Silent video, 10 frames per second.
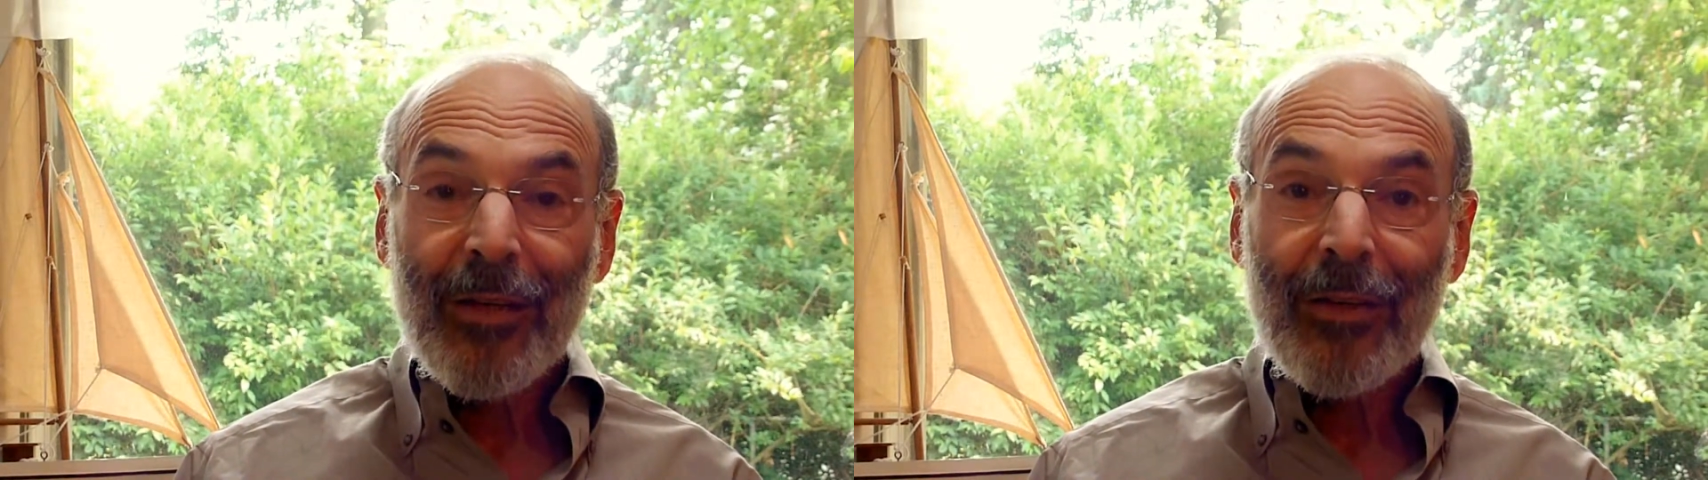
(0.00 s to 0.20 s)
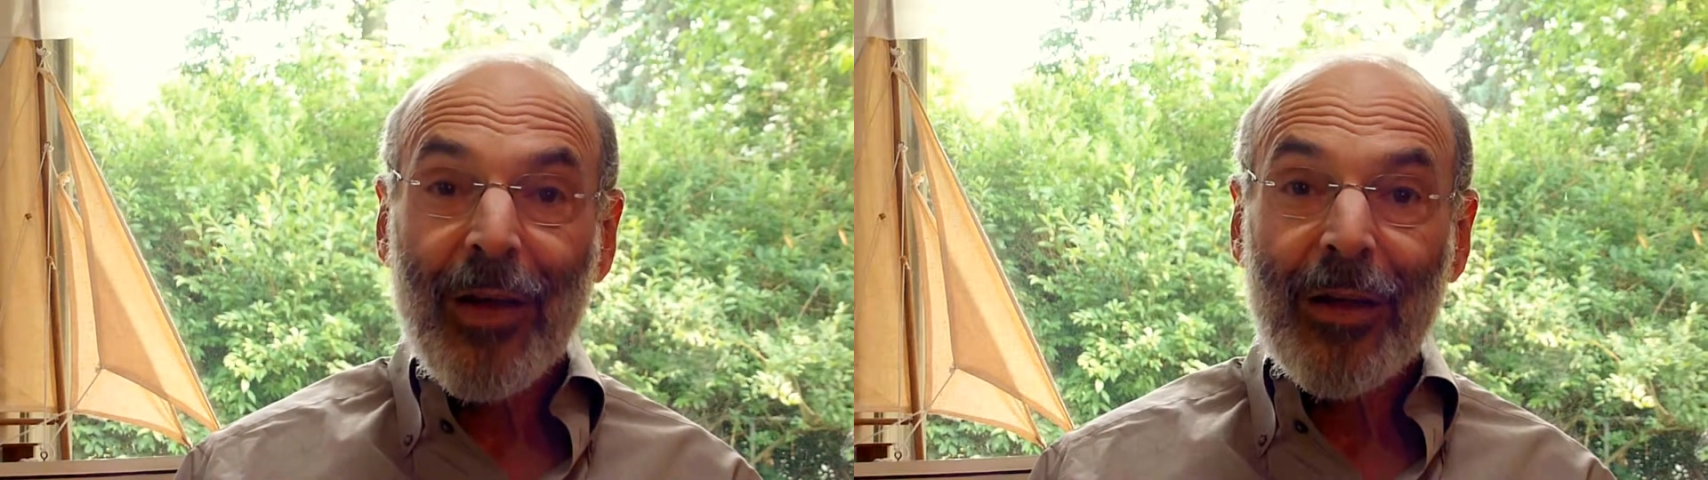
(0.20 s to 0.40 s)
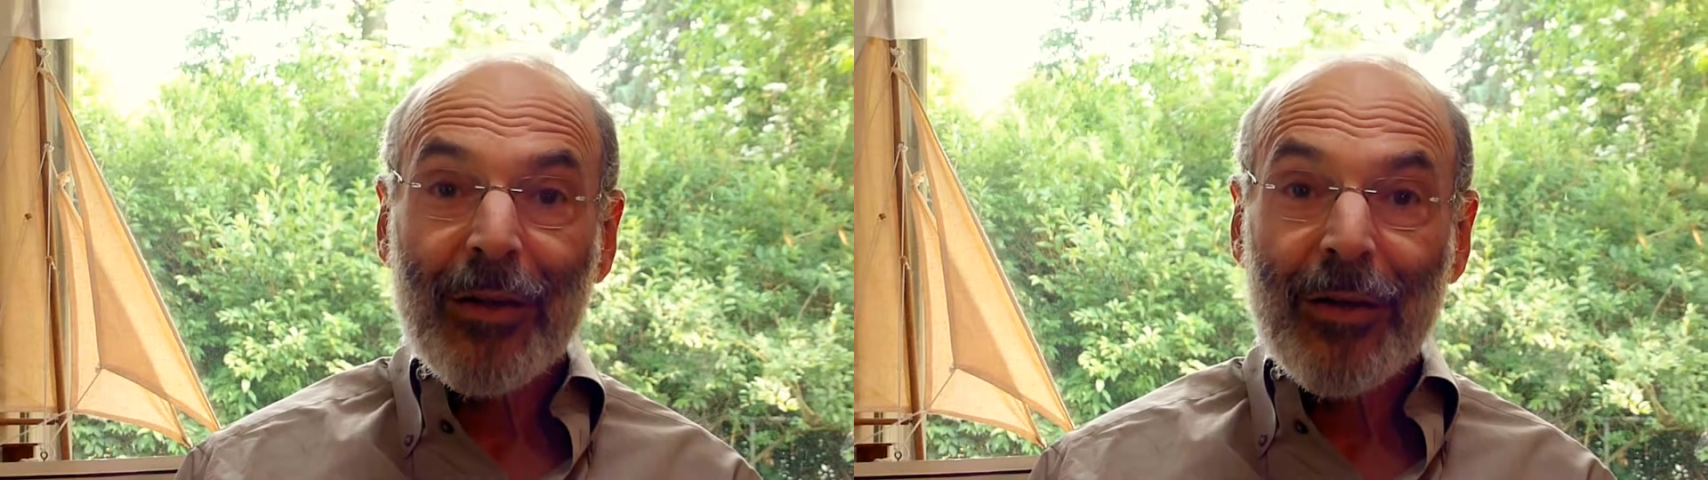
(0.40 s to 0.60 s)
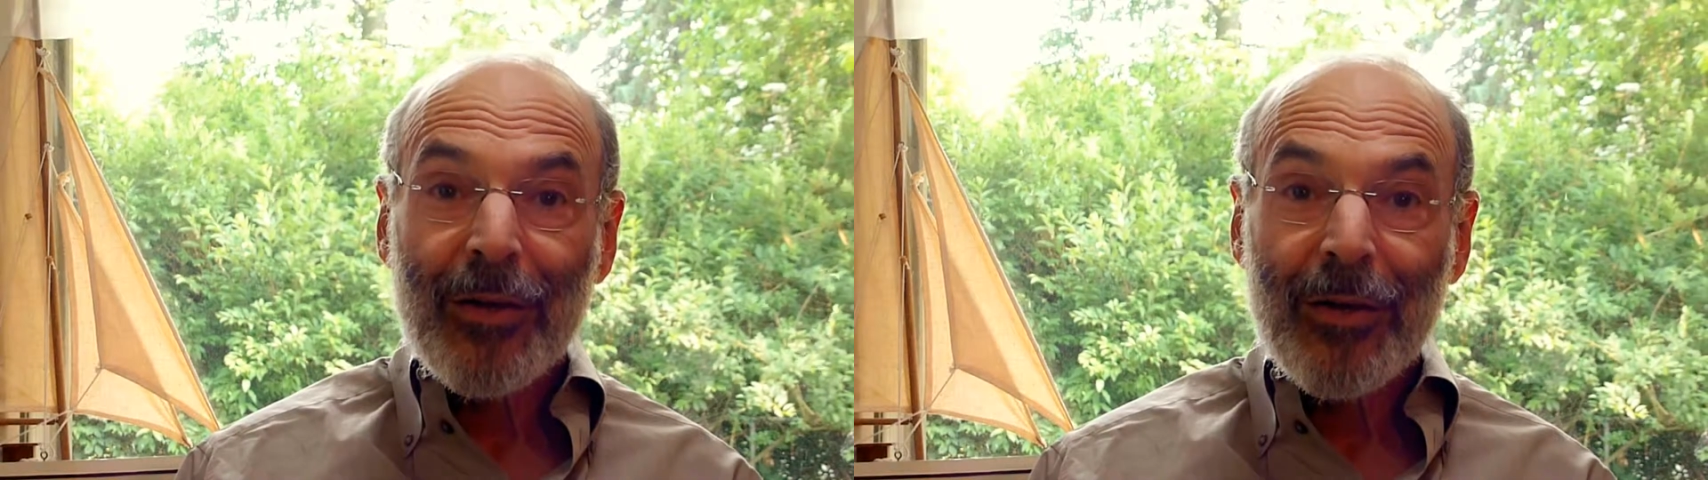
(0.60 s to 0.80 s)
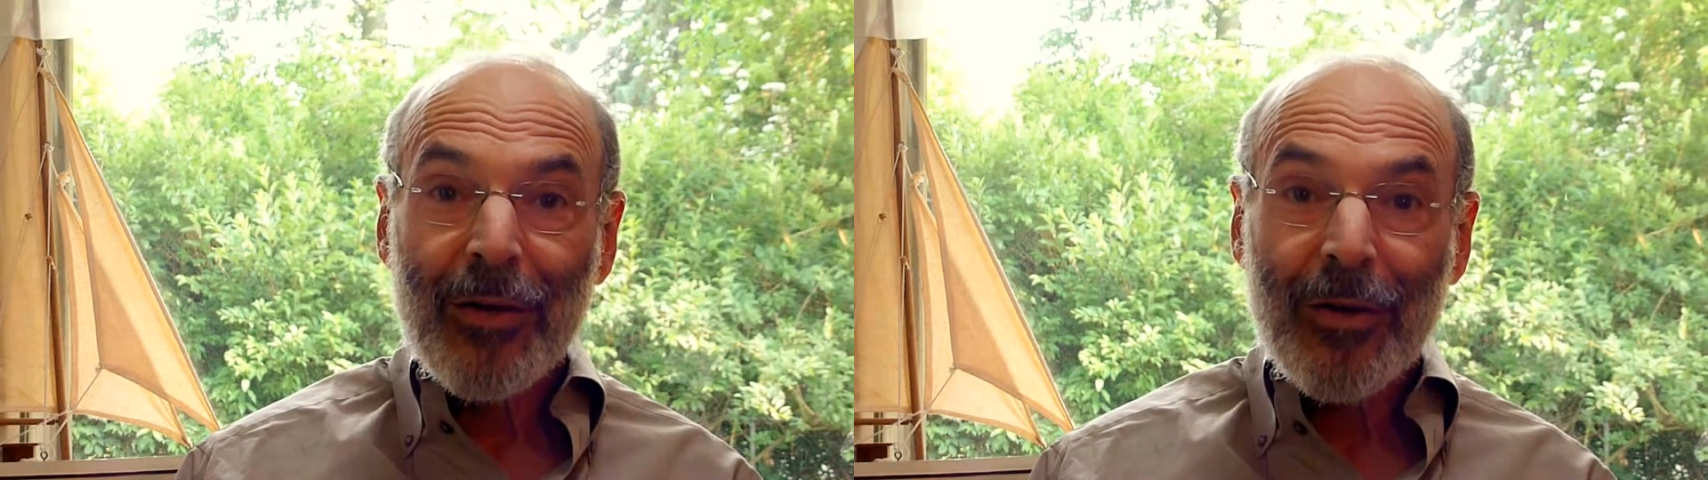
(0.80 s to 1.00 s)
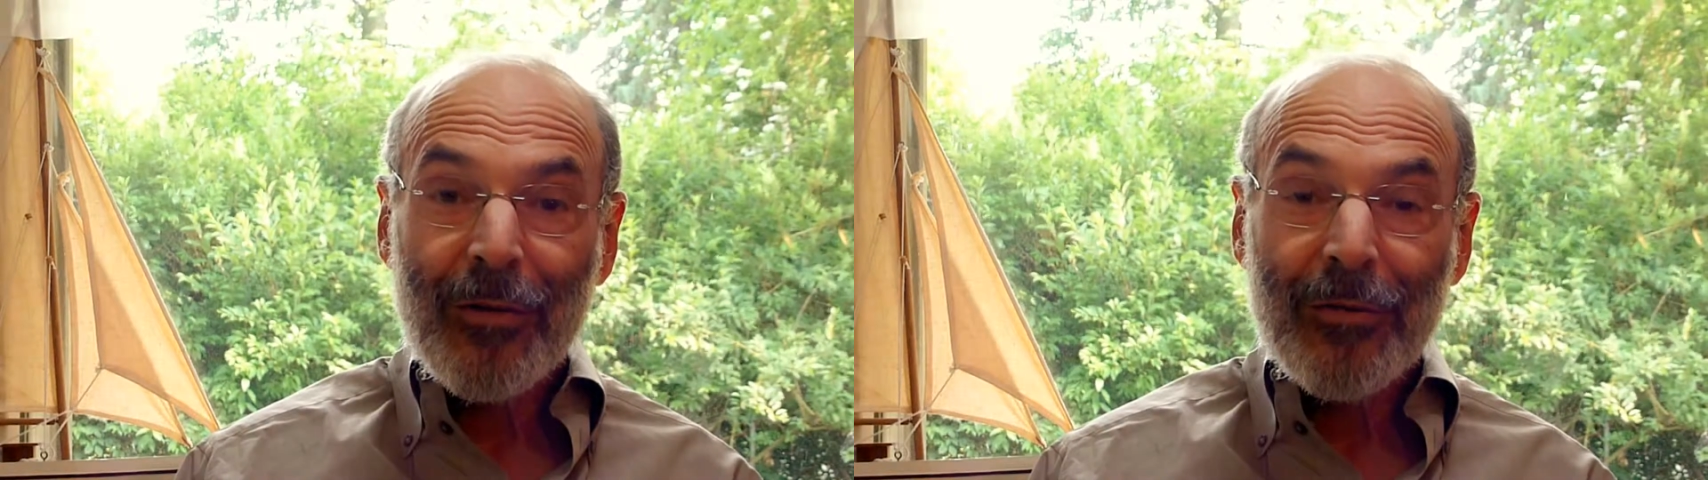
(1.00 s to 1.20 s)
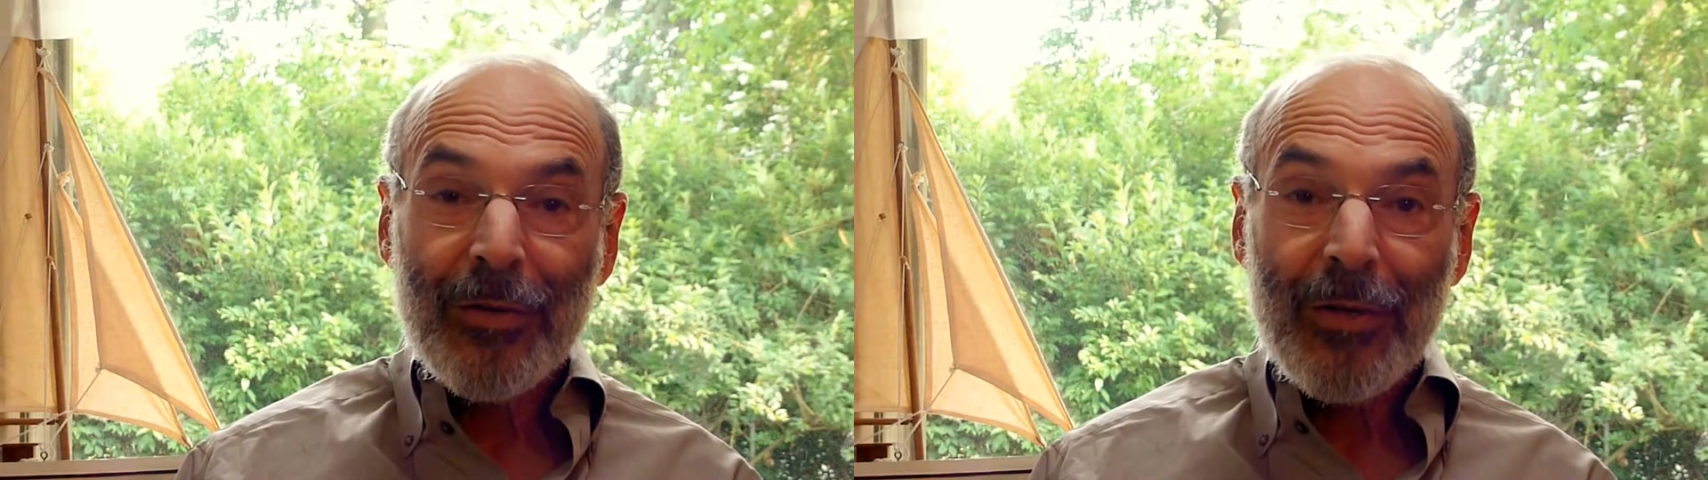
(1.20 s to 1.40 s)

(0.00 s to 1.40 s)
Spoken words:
lot of